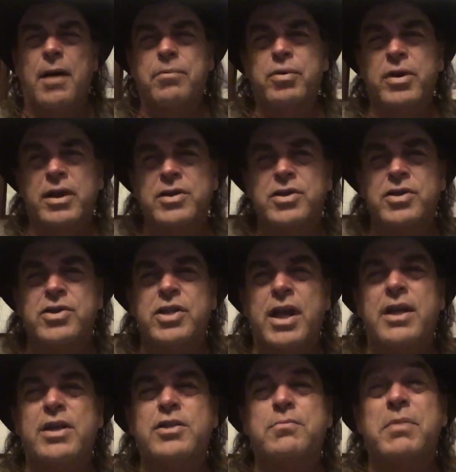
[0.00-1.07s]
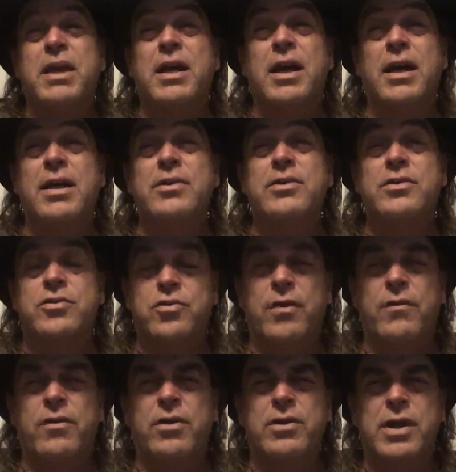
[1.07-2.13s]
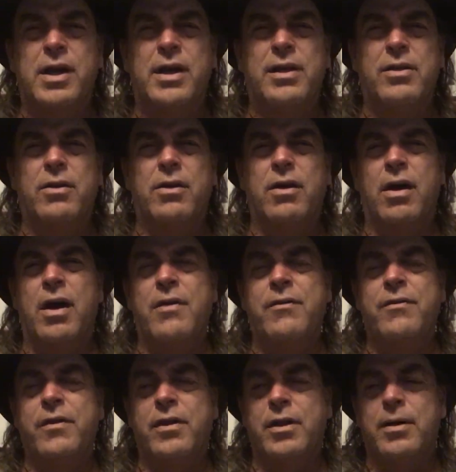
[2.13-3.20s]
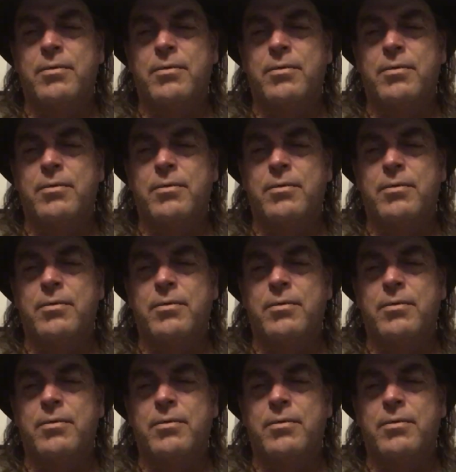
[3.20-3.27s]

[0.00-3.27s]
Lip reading: Production's changed because Trevor and Tyler are off.